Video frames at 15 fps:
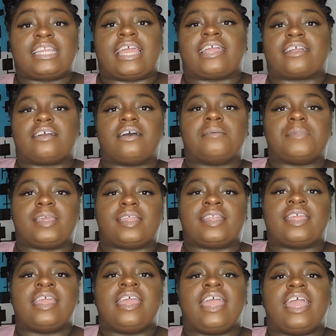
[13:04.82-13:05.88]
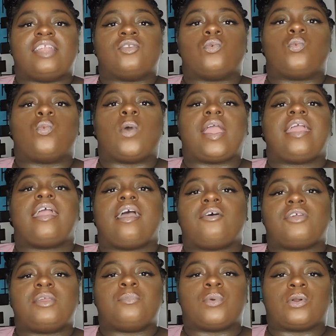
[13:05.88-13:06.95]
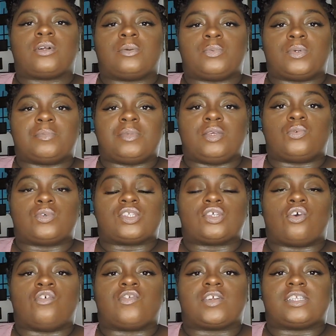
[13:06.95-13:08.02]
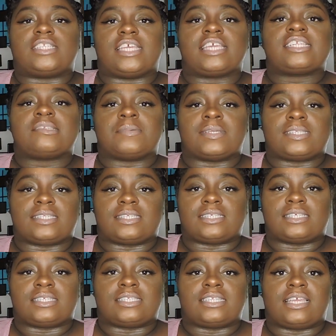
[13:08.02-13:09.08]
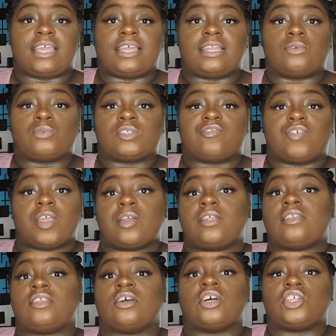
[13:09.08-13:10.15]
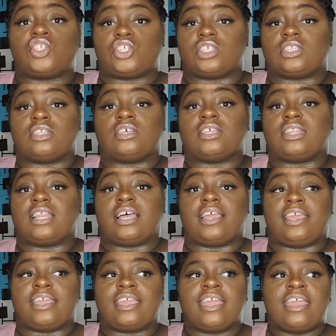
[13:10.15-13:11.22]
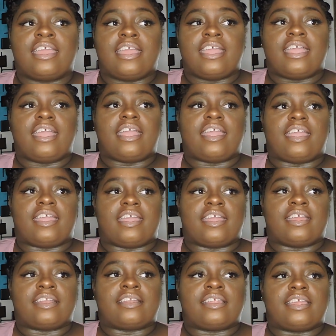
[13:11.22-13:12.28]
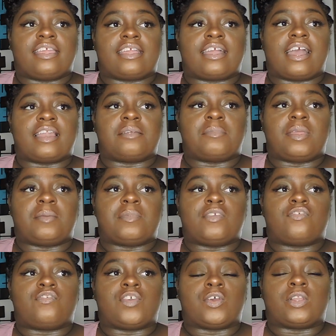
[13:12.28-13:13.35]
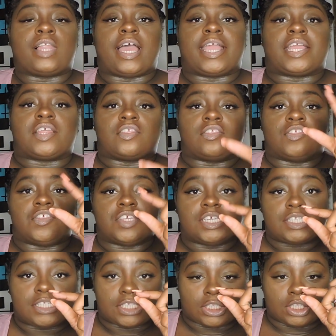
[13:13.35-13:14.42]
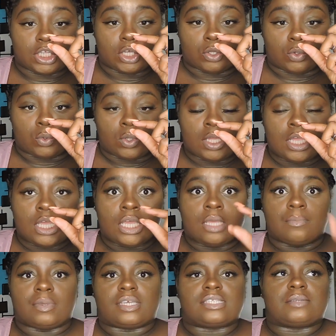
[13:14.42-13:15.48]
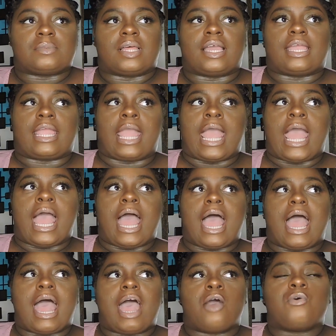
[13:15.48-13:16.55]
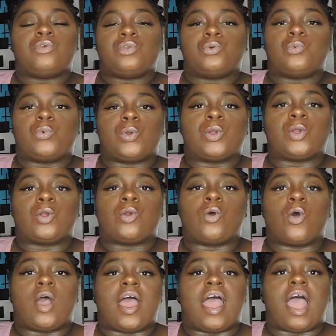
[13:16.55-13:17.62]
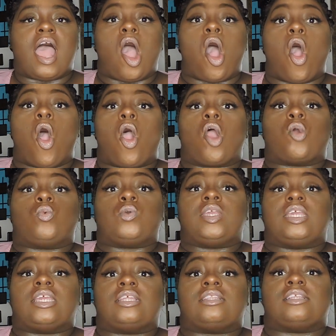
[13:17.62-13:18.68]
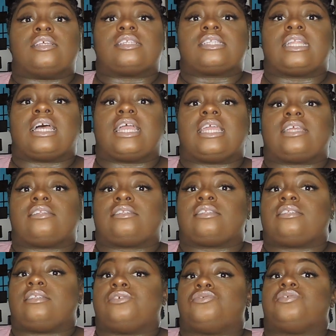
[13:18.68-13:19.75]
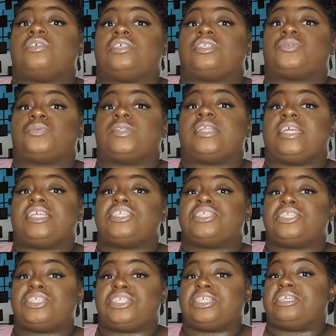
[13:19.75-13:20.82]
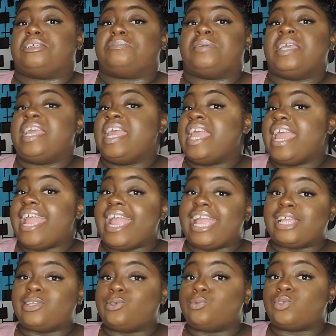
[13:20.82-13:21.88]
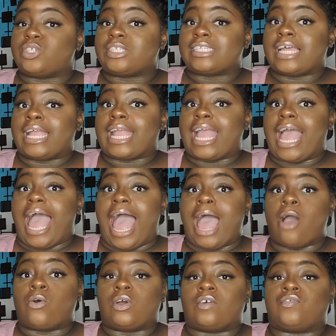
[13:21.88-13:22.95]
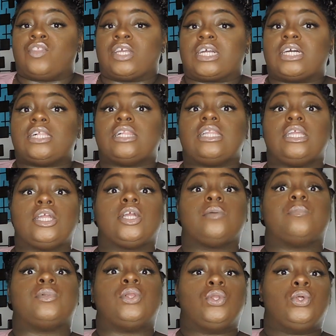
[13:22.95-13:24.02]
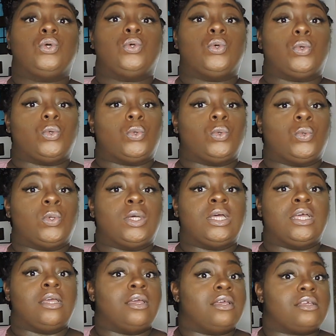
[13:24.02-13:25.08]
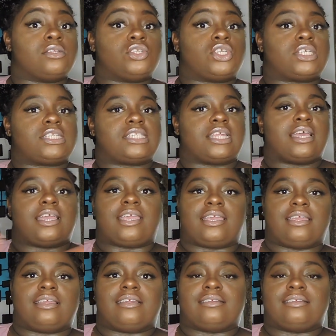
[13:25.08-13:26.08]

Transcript: that coming. And the way how he broke up with me was over text messages, and it was very nonchalant, like, and it kind of made me feel like this low, because I'm like, how in the world are we in this like serious relationship and you just like out of the clear blue just like